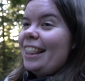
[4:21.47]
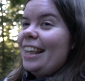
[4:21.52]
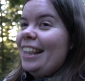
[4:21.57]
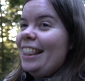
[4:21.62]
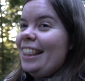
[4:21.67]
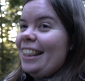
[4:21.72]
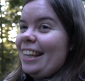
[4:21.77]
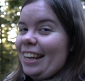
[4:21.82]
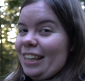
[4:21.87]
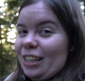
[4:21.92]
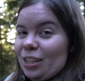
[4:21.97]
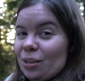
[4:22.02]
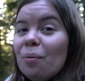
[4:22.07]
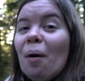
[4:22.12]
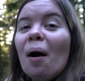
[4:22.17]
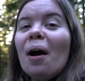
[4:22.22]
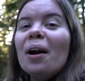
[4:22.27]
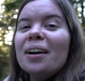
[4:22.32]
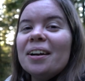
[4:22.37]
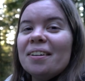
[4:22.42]
than you
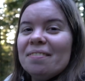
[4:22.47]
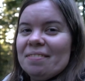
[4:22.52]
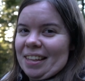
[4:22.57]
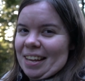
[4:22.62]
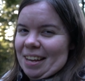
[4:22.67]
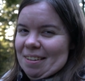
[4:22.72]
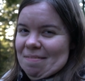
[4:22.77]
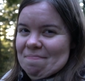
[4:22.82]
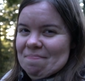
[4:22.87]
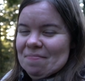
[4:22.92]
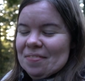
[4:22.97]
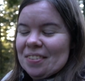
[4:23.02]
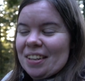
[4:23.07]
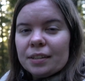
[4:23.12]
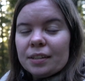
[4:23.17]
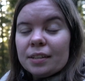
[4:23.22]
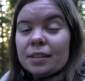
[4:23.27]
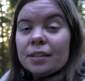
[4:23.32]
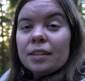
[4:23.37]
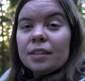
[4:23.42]
are of them.
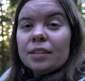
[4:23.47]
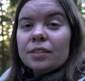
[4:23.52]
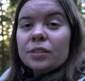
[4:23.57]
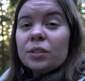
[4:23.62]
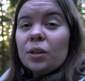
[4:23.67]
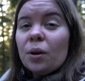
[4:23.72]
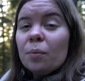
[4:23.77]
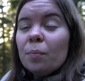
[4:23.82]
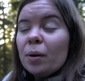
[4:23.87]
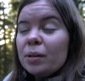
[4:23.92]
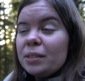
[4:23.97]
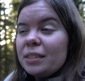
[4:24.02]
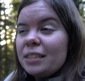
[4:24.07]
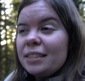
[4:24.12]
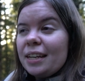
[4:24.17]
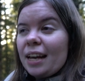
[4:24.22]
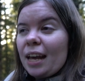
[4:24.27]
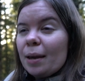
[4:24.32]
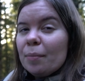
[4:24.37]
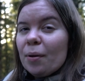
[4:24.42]
So most
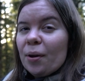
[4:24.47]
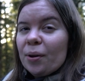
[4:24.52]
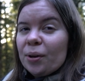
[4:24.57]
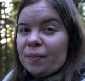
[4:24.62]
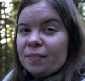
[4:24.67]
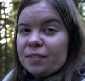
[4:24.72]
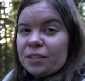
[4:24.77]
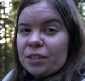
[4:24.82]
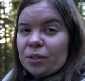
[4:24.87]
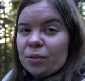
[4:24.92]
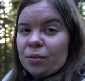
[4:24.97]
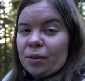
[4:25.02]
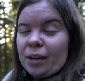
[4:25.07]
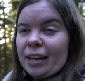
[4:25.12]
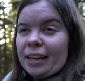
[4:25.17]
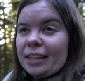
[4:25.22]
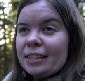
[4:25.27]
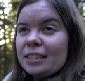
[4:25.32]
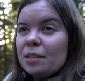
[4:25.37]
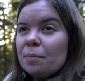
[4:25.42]
of the time, all you have to do
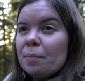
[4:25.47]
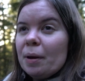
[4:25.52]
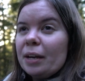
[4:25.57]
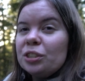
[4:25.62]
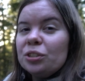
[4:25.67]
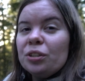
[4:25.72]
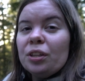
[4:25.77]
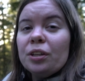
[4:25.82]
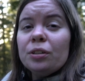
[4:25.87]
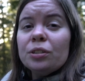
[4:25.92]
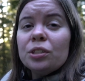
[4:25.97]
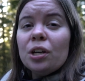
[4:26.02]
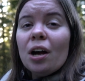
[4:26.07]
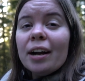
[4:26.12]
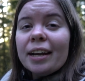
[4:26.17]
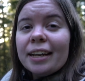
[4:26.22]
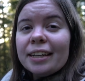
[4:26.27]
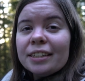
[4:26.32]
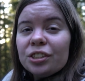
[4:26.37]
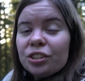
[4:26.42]
is make sure that you're
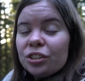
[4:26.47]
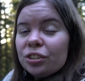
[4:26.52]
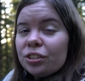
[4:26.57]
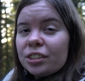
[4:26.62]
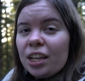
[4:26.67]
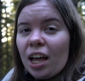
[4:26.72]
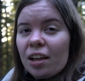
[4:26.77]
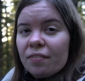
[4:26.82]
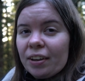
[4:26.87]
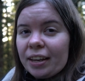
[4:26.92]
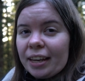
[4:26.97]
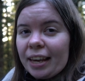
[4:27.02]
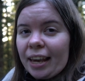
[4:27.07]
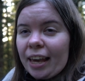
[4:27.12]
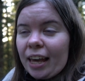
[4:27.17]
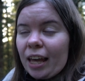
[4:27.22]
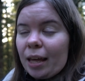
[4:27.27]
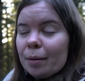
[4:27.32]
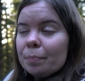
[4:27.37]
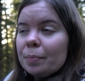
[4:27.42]
talking to yourself at
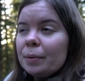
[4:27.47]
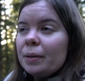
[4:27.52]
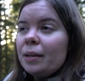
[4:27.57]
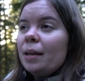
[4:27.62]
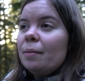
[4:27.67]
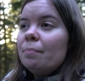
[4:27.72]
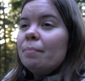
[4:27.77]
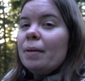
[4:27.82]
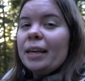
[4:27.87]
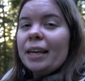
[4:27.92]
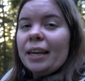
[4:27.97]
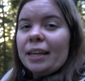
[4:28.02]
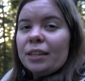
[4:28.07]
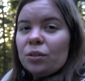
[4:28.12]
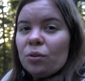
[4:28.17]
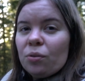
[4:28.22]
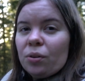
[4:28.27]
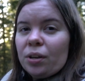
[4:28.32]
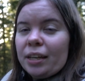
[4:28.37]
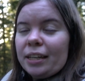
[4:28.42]
camp, making
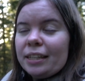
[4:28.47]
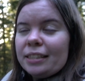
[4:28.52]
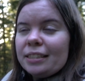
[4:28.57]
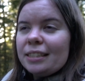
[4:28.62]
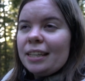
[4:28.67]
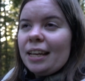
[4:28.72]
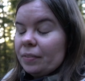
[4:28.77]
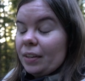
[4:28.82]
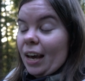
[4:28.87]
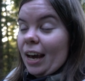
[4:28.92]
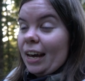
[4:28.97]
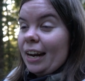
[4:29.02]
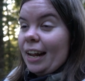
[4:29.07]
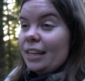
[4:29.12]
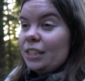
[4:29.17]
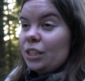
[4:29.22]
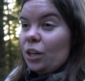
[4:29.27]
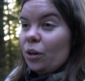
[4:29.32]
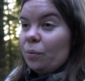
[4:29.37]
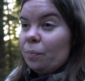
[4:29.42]
noise. And
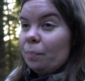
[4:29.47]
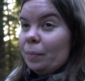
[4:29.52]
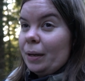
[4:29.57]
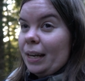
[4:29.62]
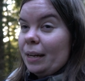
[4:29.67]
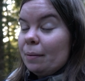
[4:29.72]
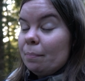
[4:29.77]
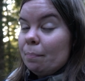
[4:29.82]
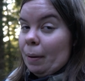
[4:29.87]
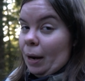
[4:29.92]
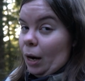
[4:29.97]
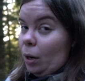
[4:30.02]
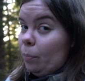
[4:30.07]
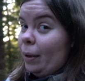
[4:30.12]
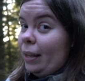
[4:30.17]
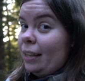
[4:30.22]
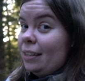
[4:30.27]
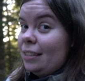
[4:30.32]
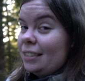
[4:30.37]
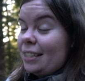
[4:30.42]
I don't mean bear
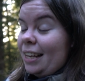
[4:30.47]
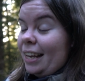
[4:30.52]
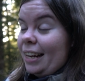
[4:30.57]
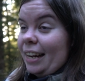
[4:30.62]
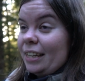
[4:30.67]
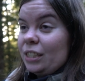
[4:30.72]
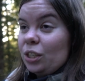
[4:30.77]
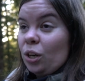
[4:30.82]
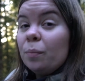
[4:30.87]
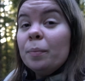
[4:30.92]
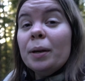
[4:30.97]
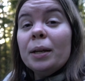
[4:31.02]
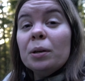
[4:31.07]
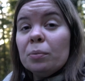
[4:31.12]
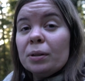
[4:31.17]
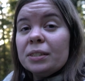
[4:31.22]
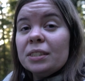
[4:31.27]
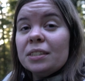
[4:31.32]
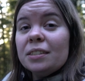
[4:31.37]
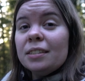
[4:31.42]
bells, and I don't
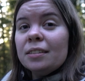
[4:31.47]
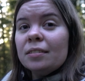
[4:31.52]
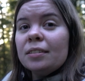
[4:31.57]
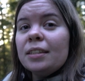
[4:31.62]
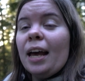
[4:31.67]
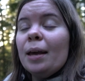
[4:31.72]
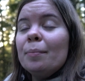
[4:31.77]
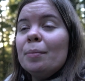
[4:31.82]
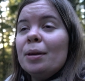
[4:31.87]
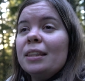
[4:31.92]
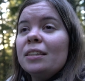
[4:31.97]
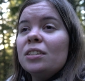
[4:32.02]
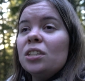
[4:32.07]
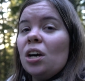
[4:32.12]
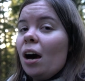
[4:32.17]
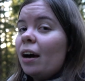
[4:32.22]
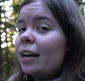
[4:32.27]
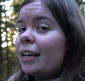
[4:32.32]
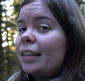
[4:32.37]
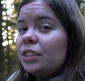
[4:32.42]
mean whistles. I mean
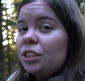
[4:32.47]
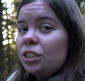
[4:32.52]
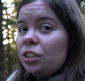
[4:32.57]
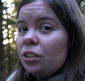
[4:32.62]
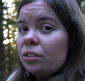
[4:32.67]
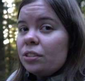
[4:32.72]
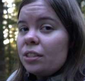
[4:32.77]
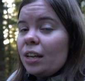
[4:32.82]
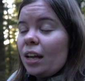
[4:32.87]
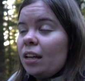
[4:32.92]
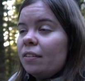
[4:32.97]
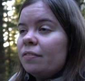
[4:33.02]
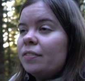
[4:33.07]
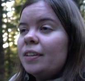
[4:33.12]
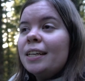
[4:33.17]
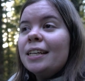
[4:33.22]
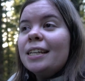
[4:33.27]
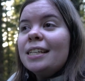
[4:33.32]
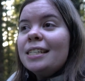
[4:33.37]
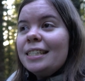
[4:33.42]
talking to yourself,
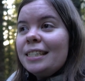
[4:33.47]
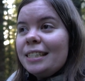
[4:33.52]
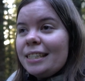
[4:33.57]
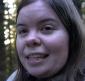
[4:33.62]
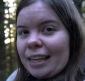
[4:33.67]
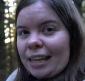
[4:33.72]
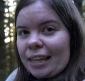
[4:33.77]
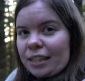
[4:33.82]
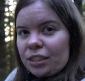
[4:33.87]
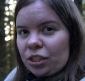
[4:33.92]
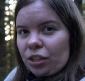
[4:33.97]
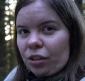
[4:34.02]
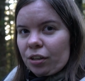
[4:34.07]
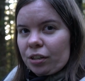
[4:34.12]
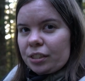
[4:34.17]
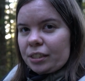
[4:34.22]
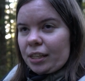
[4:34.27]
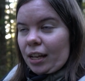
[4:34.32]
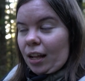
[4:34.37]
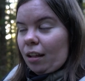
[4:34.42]
singing to
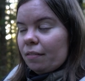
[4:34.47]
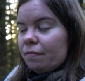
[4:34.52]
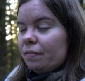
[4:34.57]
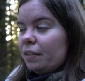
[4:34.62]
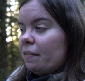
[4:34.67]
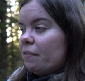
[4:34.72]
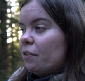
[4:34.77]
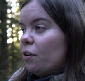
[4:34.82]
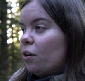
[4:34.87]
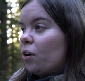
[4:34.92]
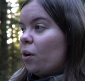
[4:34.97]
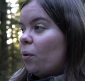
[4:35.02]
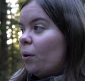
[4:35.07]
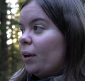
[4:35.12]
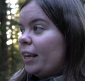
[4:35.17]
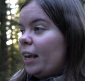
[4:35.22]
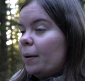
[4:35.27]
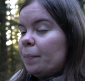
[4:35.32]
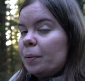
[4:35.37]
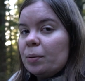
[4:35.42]
yourself. If you're
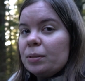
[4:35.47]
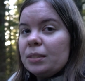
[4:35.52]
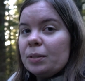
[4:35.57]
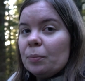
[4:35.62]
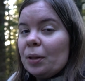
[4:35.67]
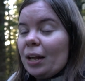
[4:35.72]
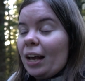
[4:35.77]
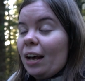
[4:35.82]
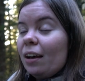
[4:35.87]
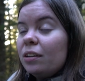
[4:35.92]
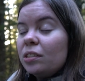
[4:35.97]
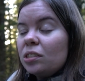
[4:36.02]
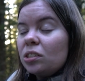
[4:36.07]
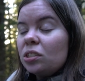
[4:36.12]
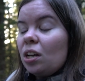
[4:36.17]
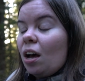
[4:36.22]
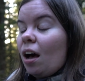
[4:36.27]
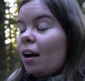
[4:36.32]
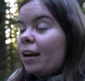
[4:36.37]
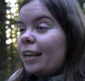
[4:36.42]
going camping with somebody else,
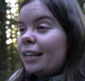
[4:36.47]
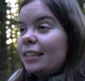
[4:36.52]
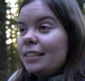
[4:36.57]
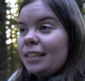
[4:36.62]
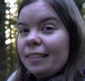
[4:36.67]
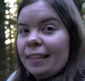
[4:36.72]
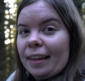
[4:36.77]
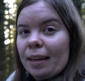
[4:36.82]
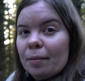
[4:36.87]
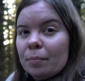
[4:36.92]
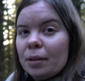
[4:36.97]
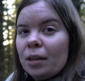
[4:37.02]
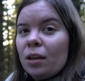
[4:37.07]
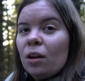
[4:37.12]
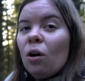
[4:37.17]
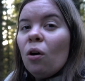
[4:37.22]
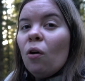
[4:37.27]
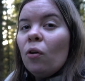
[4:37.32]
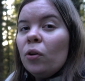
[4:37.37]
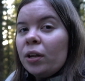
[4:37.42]
talking to them,
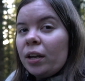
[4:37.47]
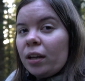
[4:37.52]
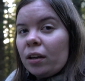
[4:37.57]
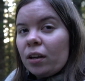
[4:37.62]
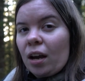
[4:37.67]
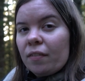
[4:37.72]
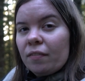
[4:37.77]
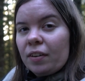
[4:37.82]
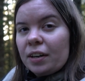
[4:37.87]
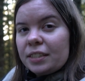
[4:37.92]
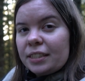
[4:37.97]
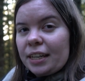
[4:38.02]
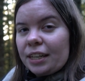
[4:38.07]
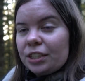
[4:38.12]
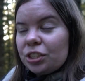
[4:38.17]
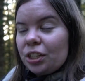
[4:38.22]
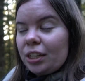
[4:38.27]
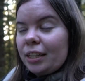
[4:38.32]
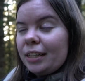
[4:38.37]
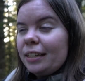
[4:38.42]
holding a
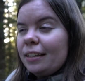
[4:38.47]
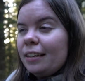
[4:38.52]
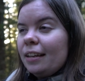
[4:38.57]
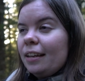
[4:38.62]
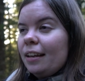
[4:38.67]
conversation.